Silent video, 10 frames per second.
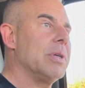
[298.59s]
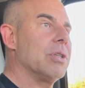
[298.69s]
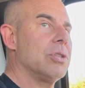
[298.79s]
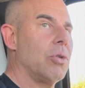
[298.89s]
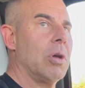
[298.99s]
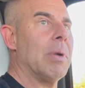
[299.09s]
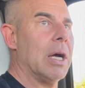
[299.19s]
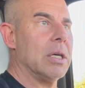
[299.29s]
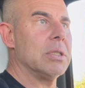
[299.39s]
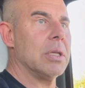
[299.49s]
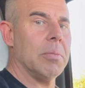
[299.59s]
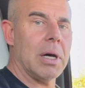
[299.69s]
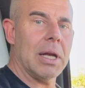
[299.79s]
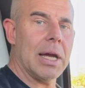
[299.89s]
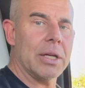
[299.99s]
because sodium ions in the
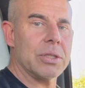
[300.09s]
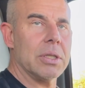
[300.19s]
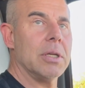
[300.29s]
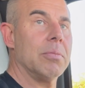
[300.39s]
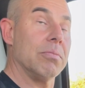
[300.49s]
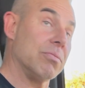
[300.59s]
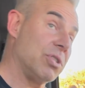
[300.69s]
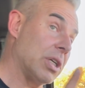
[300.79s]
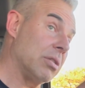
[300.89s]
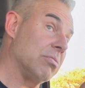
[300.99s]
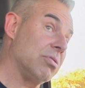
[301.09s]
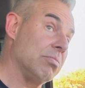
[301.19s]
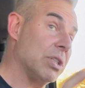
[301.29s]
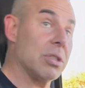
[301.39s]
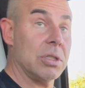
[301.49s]
body actually send
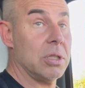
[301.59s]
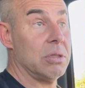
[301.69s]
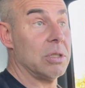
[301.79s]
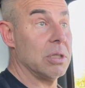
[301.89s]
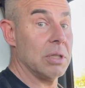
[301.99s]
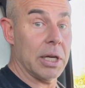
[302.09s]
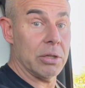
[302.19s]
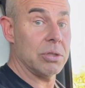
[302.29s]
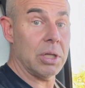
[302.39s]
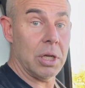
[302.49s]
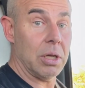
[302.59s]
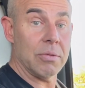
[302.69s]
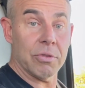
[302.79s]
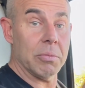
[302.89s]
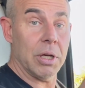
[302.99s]
messages and energy
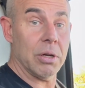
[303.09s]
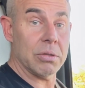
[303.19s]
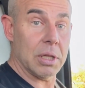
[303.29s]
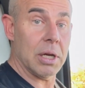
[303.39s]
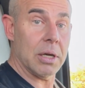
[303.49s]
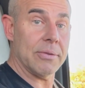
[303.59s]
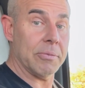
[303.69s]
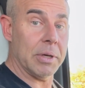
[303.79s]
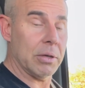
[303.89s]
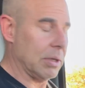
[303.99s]
from here to there, from here to